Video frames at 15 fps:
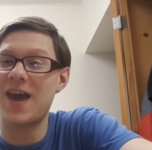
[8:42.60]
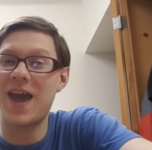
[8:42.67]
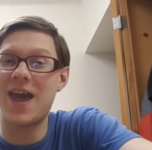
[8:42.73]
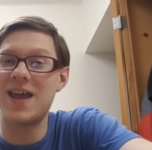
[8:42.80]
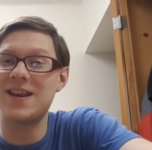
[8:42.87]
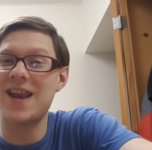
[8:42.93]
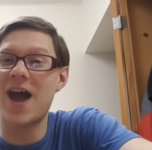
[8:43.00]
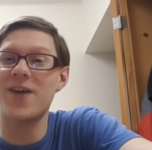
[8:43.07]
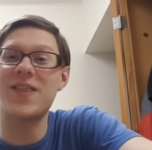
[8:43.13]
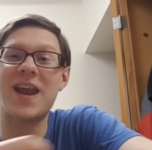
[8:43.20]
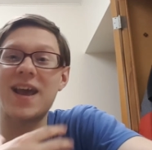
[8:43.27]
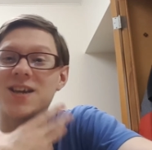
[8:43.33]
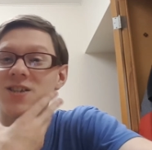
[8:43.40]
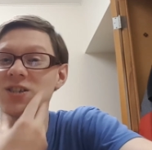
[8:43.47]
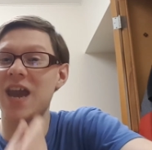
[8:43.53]
And now that
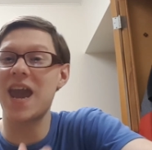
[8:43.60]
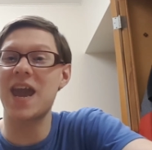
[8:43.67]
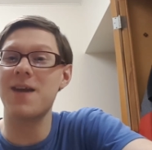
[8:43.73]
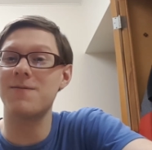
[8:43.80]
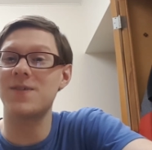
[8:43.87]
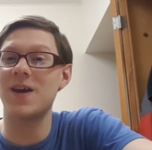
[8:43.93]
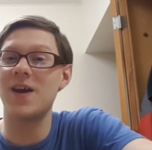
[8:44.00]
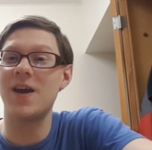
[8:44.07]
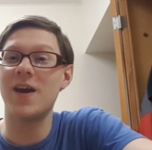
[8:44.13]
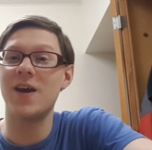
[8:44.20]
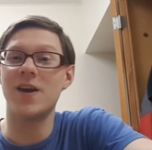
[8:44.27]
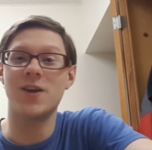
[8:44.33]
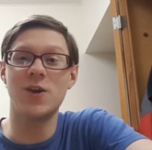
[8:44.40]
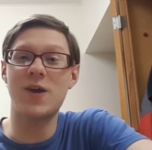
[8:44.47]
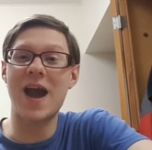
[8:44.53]
I shaved,
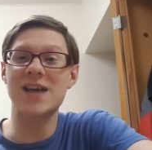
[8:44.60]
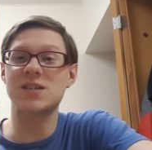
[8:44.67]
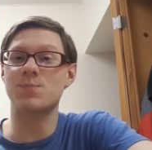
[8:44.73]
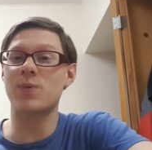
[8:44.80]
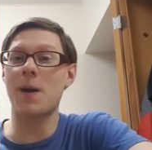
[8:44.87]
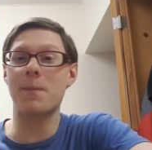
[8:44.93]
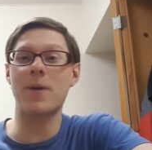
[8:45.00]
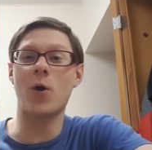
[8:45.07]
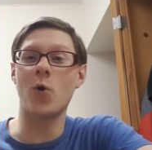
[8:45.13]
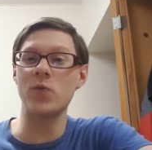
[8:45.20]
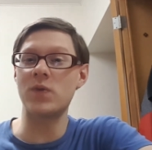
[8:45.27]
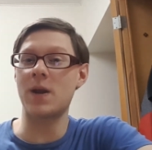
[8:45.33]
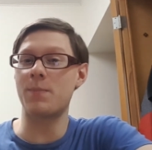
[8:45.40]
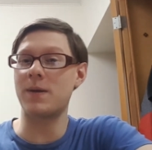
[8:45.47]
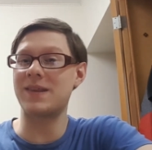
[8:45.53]
you guys are probably
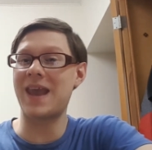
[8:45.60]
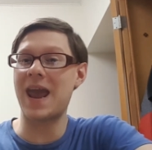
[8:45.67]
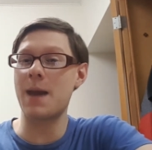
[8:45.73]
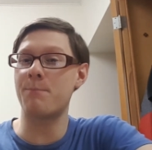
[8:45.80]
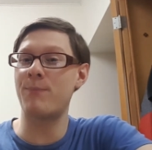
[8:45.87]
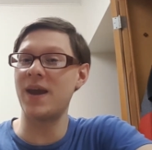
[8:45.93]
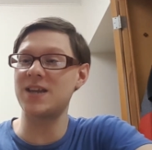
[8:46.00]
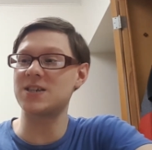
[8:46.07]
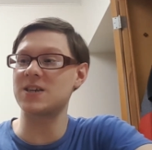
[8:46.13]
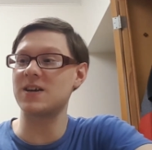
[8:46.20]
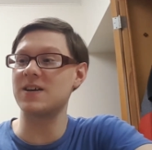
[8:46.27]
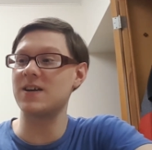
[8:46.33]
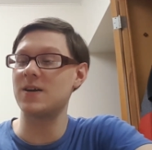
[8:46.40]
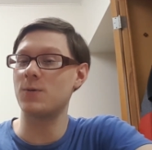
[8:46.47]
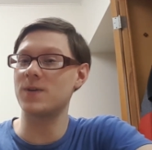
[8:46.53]
holding up a damn
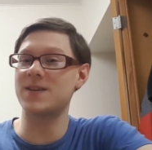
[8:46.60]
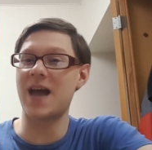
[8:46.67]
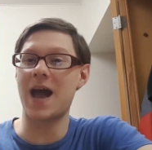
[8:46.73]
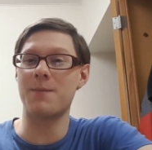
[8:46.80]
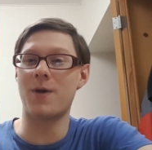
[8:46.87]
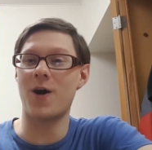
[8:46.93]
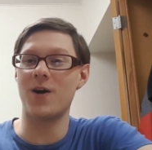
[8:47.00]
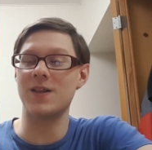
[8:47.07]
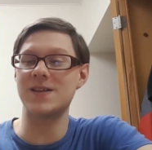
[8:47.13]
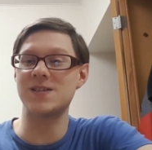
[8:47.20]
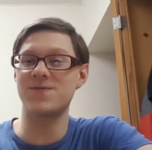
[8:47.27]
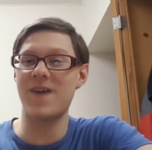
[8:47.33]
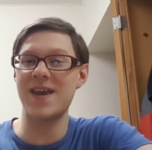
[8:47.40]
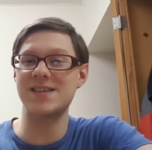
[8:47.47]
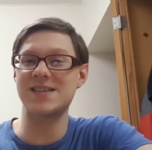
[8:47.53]
picture with Tom
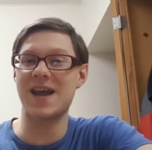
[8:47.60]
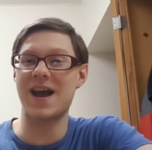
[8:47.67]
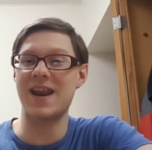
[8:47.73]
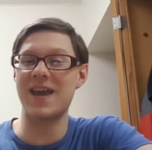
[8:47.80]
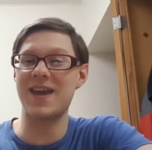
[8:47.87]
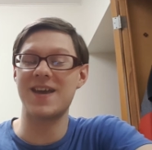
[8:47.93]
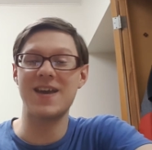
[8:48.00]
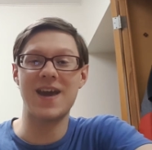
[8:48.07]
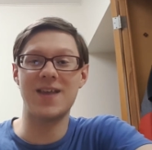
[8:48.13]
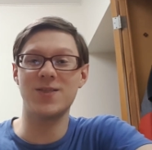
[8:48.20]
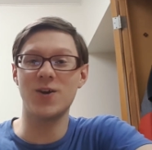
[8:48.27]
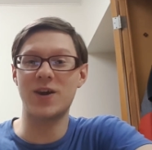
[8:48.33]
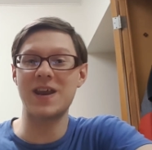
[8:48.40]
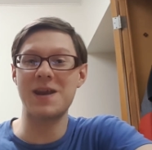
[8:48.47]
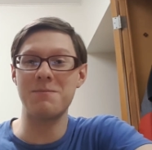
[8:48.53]
Holland's face on it and
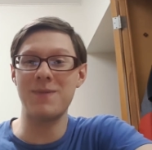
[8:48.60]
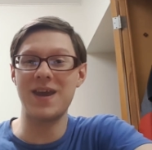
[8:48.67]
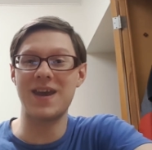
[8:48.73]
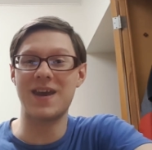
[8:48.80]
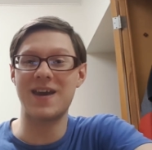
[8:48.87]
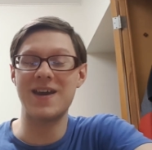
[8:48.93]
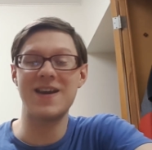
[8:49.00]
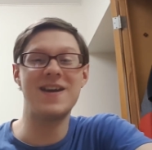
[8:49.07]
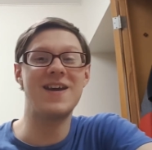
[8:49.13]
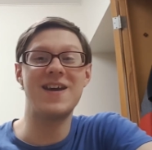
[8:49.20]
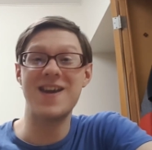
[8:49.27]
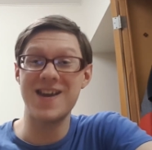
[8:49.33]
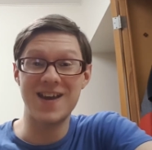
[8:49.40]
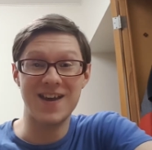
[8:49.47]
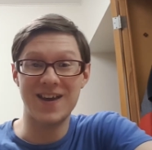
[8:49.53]
looking at me.
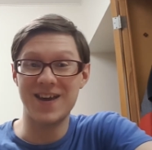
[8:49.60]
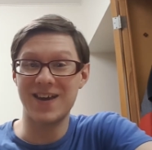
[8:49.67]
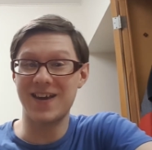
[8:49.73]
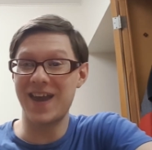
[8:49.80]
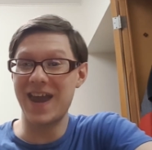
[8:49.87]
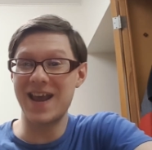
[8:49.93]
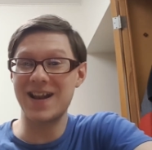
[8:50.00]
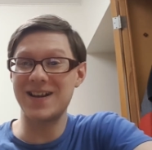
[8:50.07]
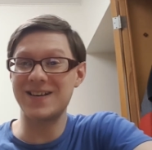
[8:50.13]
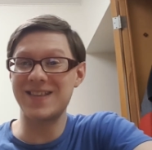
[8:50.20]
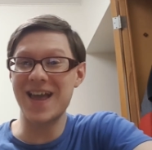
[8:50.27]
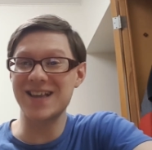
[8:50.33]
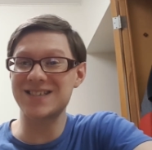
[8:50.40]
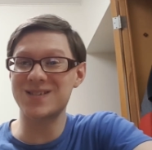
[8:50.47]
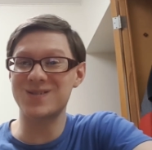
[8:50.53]
And
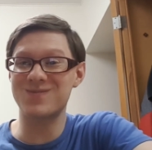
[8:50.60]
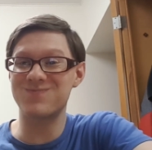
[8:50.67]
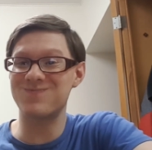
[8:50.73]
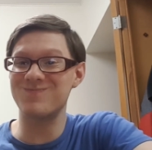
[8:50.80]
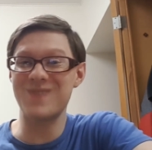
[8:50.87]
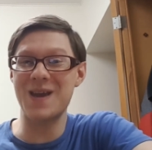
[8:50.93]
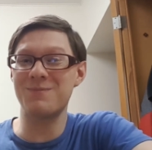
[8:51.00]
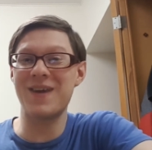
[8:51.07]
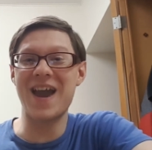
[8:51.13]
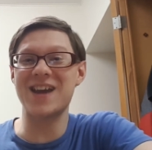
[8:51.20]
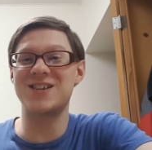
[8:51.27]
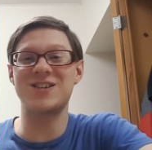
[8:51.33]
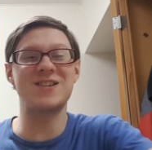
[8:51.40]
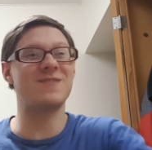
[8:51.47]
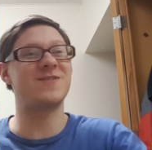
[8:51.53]
that's maybe I
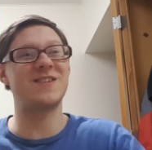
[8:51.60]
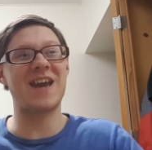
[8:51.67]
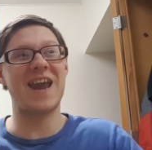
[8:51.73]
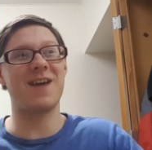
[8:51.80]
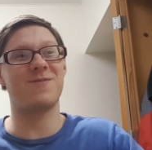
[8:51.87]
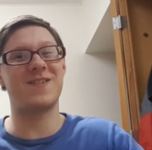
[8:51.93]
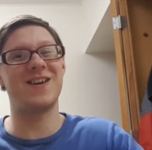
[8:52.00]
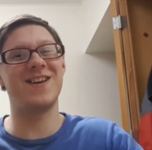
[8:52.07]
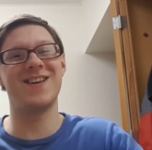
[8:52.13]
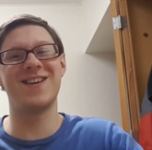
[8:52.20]
shouldn't have shaved,